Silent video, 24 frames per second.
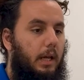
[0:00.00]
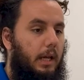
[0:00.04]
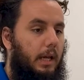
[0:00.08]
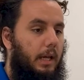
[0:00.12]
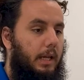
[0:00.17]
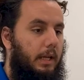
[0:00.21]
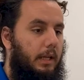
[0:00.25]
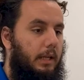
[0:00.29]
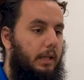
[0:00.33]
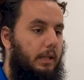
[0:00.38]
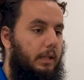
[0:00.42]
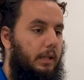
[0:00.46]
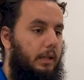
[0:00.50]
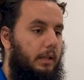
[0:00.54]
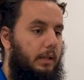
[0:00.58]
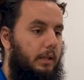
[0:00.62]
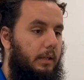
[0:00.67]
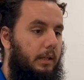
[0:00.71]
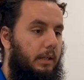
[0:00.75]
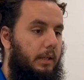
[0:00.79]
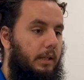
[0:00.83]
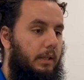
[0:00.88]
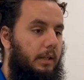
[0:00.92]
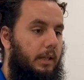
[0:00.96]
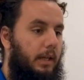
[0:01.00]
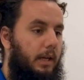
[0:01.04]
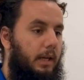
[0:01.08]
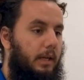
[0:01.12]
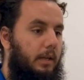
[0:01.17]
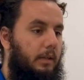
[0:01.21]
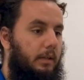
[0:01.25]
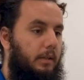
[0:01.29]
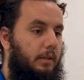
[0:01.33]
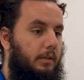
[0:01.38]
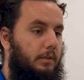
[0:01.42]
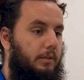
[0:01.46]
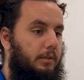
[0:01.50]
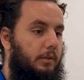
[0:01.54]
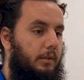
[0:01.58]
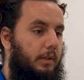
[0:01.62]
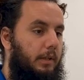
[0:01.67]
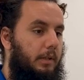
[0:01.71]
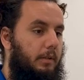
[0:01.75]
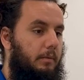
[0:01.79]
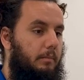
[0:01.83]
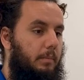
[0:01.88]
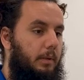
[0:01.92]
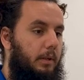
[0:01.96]
and get that
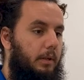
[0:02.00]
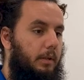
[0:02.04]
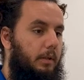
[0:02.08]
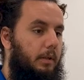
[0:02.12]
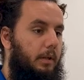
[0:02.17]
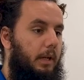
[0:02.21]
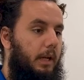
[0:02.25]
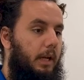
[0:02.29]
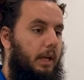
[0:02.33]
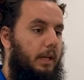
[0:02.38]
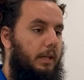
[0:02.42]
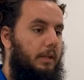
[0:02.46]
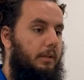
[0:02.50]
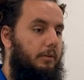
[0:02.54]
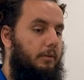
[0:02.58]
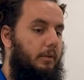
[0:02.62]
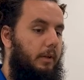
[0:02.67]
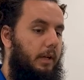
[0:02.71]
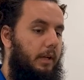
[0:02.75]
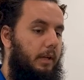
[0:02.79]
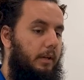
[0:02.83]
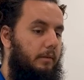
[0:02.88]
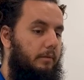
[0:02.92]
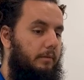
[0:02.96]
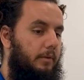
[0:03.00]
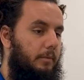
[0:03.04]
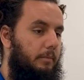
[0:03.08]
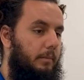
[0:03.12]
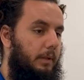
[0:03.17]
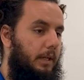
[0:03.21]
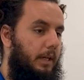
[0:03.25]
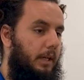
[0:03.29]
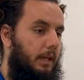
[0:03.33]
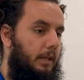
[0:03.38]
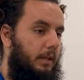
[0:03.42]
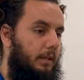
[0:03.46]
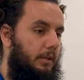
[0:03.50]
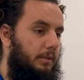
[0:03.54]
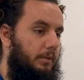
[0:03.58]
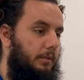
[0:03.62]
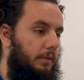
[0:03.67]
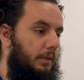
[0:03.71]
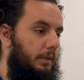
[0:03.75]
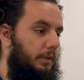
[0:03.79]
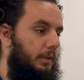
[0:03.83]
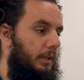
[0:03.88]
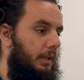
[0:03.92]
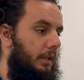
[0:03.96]
screen burned and drying for Michaela
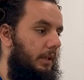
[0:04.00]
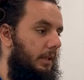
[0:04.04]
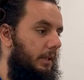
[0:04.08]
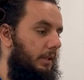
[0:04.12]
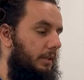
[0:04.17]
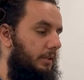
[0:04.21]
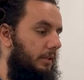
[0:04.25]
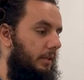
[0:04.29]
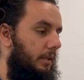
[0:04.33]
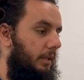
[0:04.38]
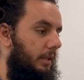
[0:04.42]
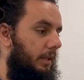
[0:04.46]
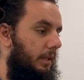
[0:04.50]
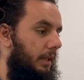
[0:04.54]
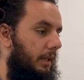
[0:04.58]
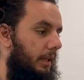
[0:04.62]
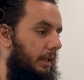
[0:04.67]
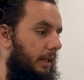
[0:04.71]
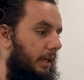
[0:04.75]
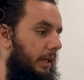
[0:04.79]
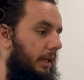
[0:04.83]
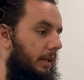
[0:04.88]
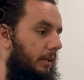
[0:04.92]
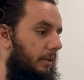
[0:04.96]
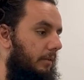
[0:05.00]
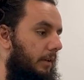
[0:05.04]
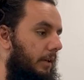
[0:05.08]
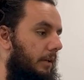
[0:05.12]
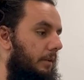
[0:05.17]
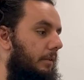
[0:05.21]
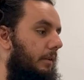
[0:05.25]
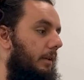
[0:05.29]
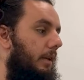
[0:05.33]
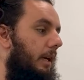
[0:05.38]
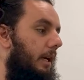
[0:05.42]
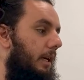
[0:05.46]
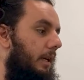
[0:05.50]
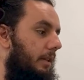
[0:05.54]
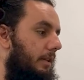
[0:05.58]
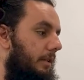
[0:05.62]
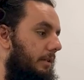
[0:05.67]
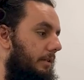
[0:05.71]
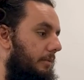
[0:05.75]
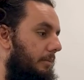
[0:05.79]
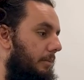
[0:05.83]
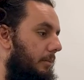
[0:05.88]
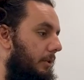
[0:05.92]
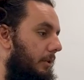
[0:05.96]
so that she can get started on that around 9
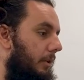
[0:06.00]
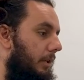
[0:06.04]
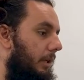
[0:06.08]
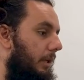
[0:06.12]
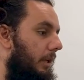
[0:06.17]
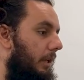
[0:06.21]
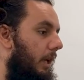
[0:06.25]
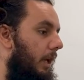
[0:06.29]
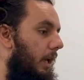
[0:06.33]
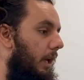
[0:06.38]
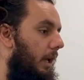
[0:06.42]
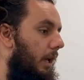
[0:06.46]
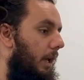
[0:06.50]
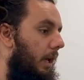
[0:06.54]
this morning.